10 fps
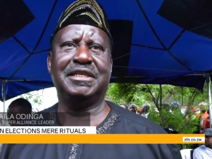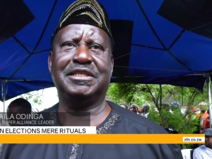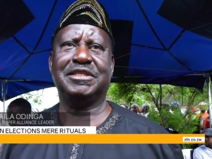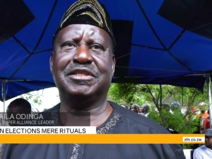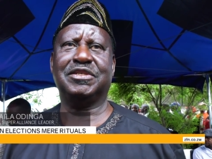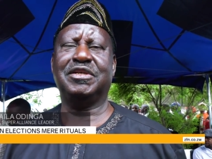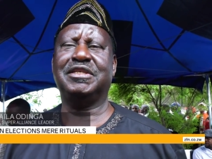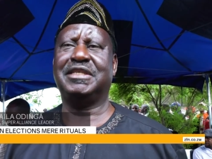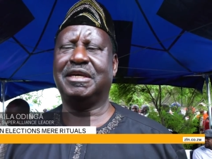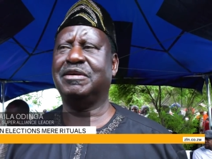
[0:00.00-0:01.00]
is going
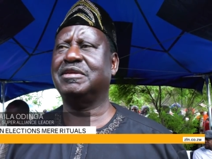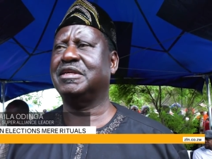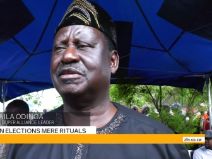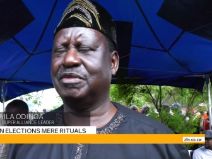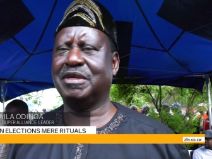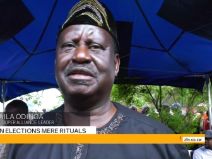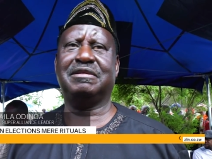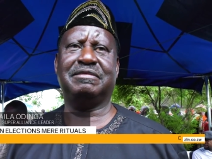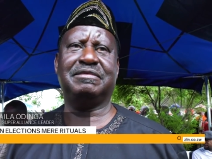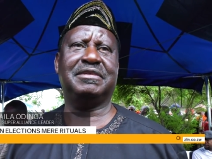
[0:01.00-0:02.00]
down as one
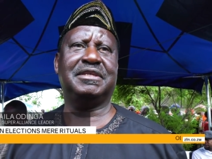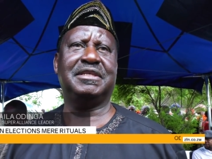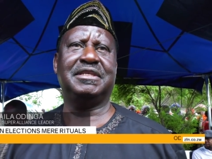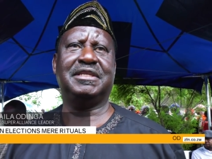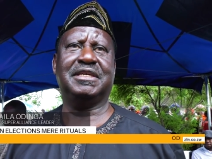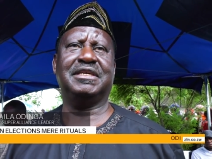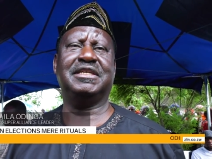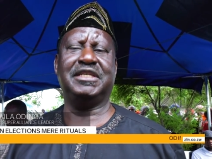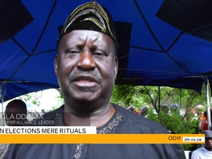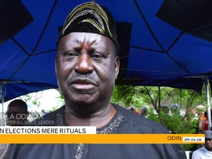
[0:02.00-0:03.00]
of the great
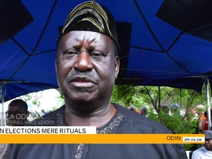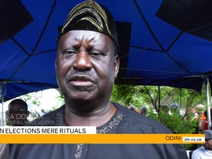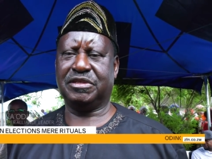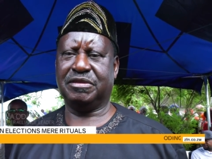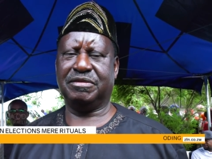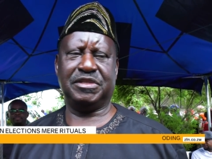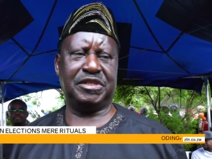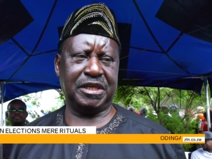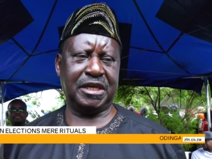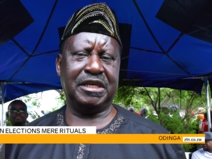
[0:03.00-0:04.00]
heroes of the
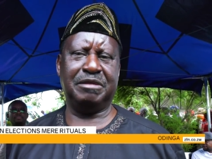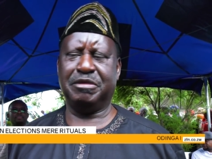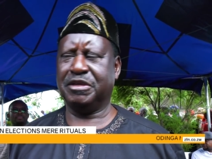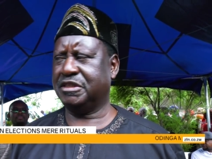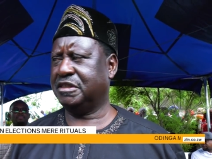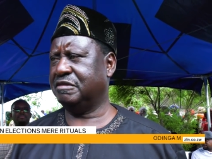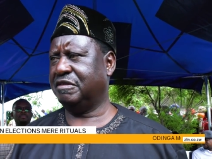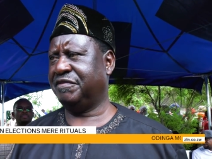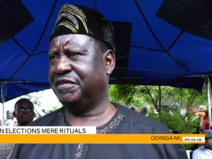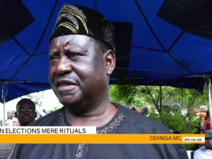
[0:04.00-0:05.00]
second liberation
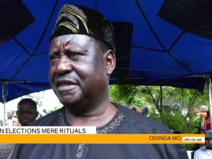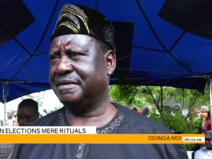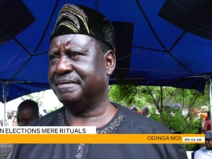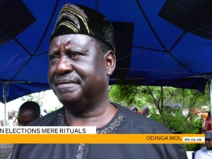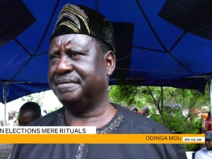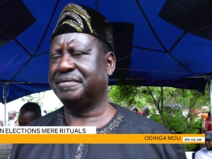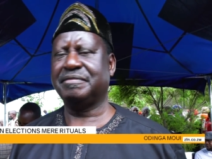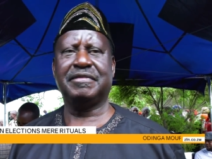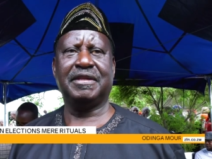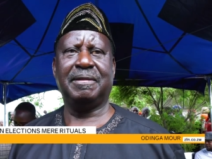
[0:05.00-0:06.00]
of
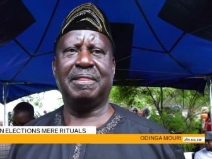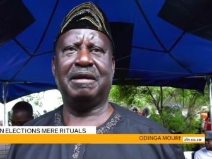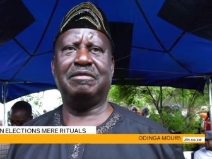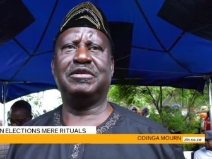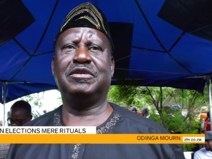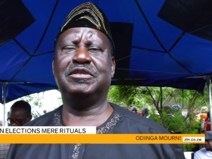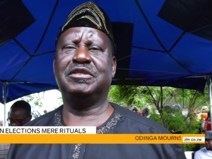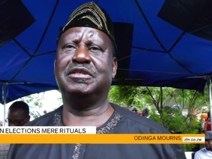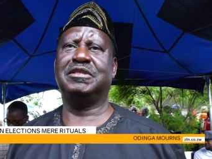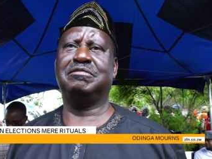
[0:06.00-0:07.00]
Africa. I've
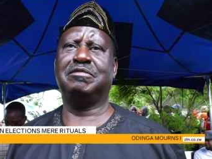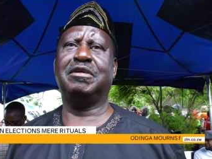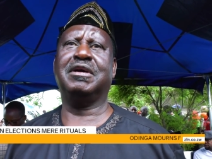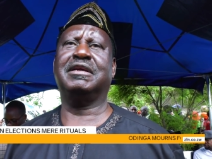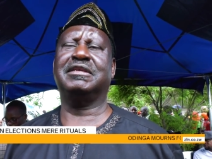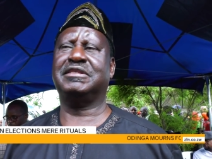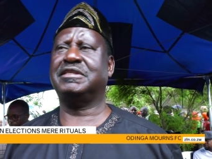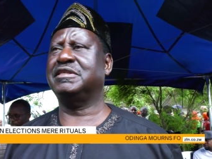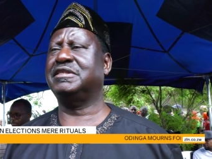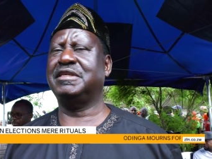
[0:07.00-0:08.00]
known Morgan
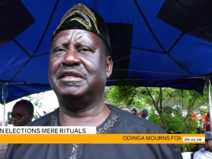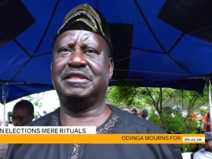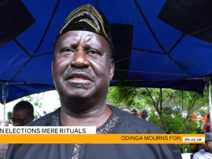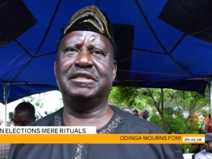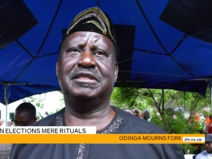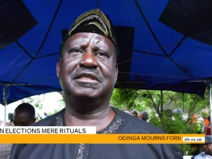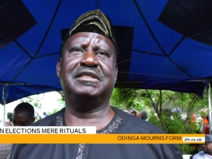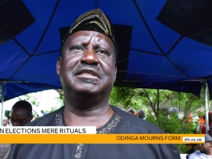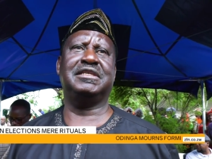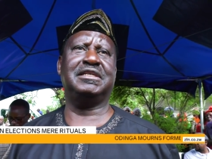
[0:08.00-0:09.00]
since
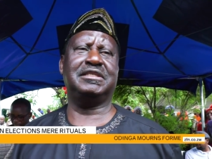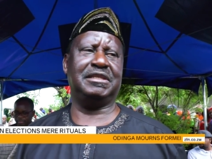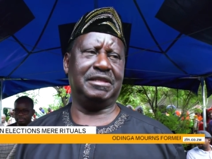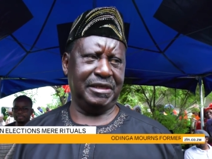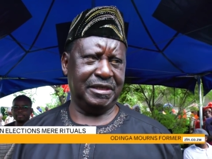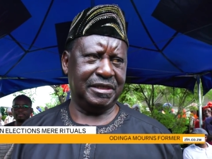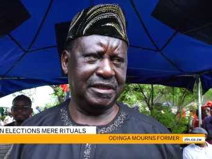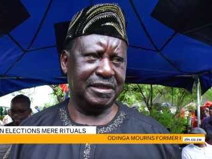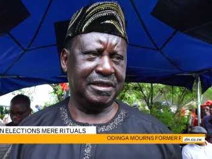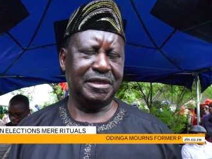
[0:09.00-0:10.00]
1993
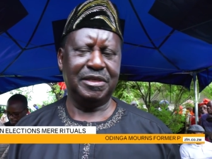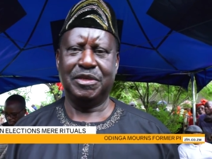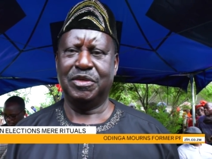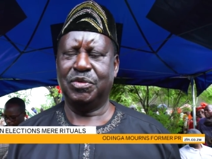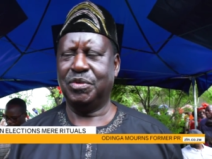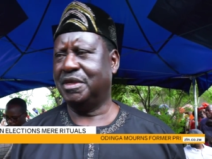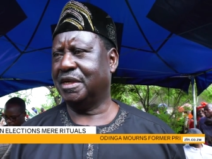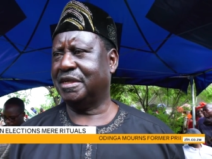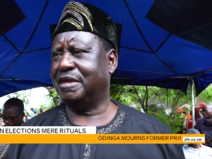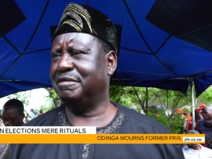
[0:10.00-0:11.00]
when
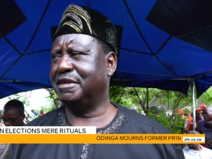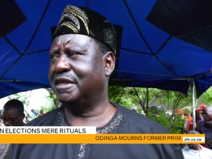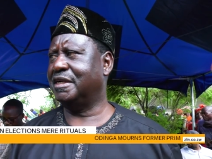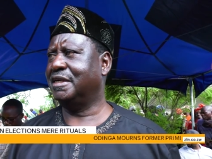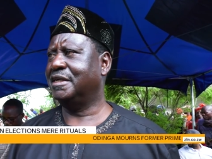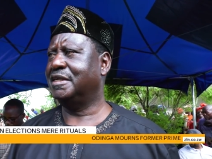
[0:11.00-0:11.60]
I came here